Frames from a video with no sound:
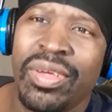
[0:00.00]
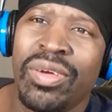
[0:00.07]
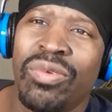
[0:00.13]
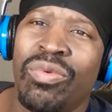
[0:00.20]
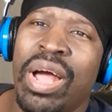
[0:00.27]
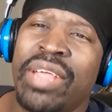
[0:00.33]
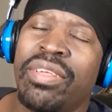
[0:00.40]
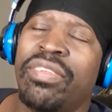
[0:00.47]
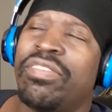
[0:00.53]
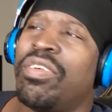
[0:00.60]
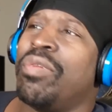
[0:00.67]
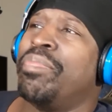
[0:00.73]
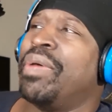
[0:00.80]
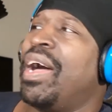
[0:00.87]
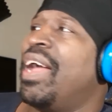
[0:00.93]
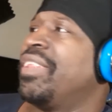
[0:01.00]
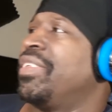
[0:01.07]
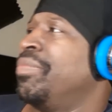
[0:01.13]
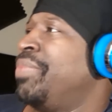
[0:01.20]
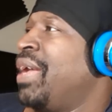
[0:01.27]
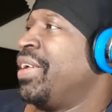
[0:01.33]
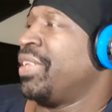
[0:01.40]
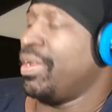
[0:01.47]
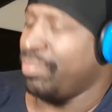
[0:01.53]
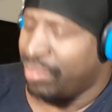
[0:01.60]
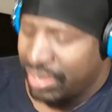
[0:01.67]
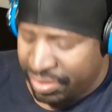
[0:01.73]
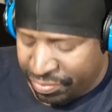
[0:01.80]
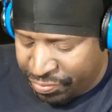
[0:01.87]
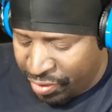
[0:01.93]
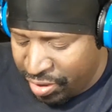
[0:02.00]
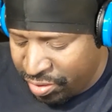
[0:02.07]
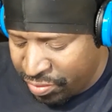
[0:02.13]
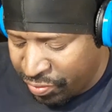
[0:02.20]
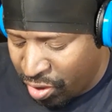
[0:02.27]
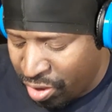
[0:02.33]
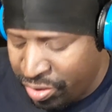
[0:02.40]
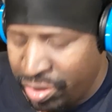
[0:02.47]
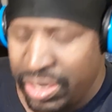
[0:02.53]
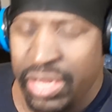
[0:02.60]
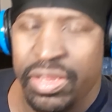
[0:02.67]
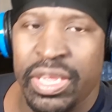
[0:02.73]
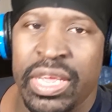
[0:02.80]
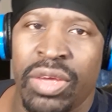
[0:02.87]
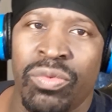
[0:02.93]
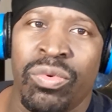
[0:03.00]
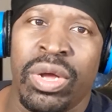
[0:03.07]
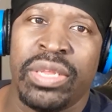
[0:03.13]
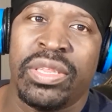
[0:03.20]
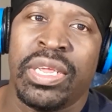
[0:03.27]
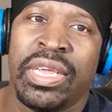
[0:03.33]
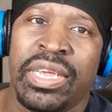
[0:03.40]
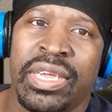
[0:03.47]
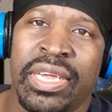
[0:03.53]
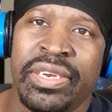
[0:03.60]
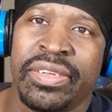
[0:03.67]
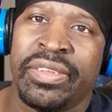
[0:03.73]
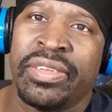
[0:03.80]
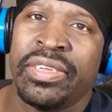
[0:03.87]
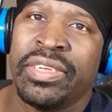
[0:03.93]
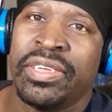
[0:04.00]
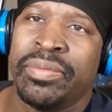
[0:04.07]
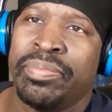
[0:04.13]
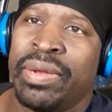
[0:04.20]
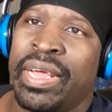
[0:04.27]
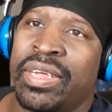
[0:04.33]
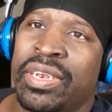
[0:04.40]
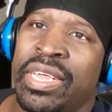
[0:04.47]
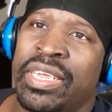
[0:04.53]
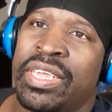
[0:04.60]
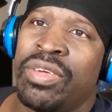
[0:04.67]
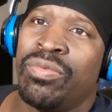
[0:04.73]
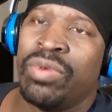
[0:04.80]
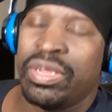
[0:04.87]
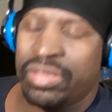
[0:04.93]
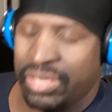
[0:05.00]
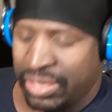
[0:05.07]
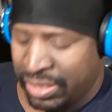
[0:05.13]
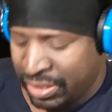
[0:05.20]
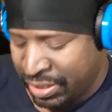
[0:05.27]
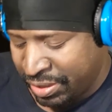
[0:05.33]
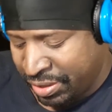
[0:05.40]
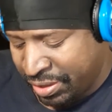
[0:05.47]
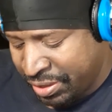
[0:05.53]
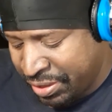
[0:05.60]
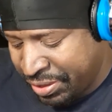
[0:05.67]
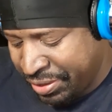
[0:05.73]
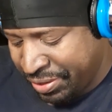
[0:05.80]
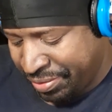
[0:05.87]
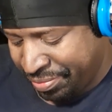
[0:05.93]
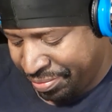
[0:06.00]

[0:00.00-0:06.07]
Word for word: why you so bothered by that, brother? First of all, you need to get one thing understood, black. Let's get one thing understood.